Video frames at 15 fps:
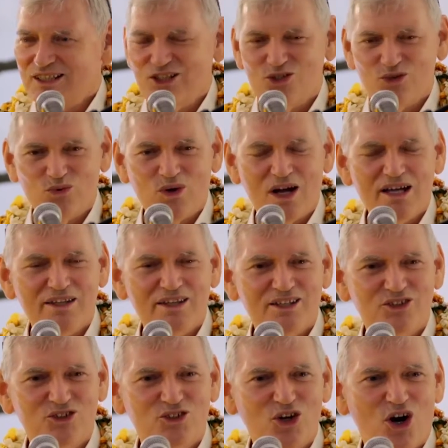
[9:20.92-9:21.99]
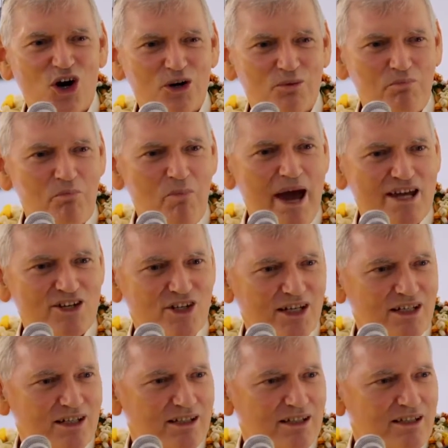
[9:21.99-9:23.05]
is rather
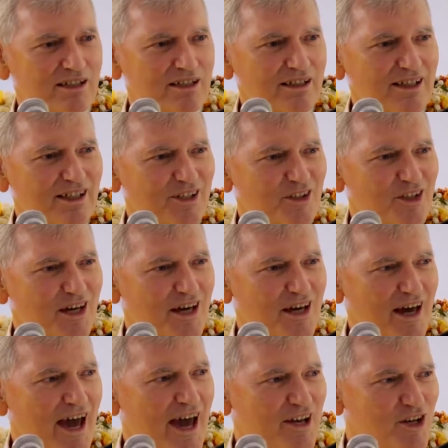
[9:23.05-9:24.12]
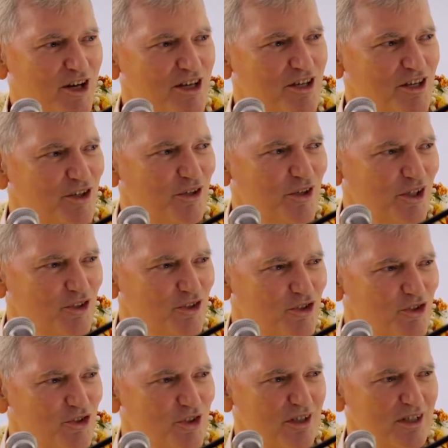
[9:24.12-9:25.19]
dogmatic in their
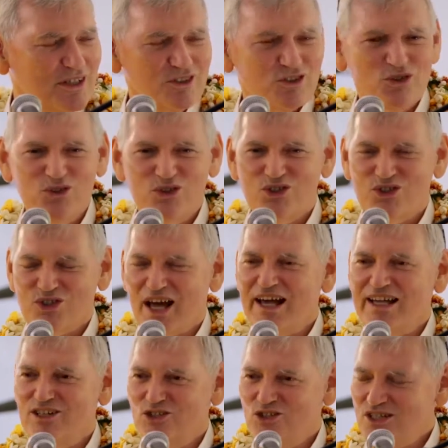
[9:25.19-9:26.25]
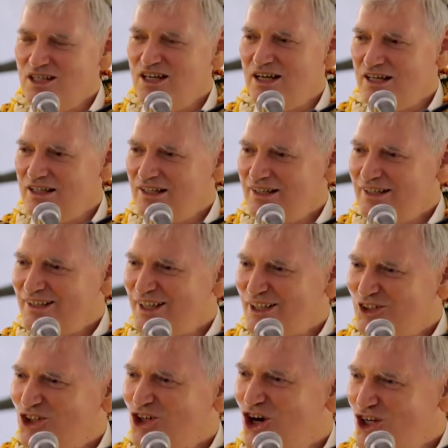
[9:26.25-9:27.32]
adherence to this idea
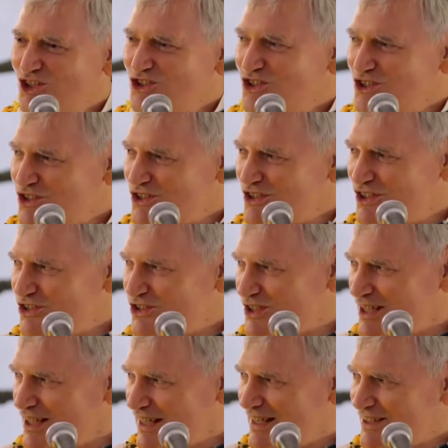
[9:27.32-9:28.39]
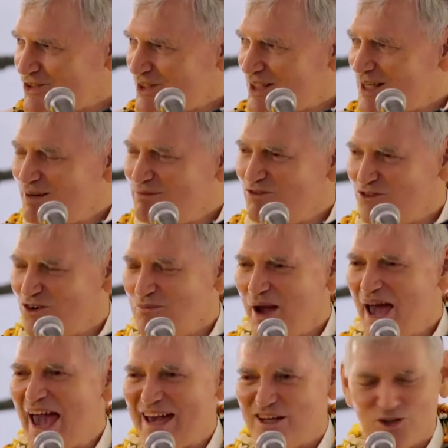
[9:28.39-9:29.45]
that consciousness has come
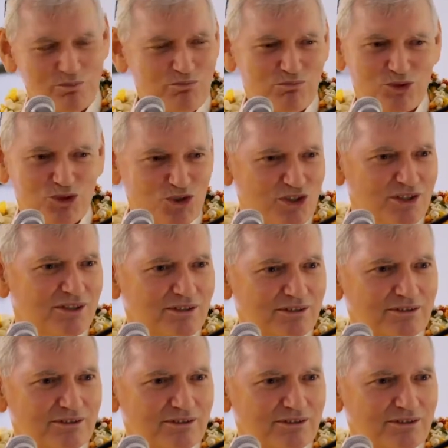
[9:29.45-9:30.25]
from atoms.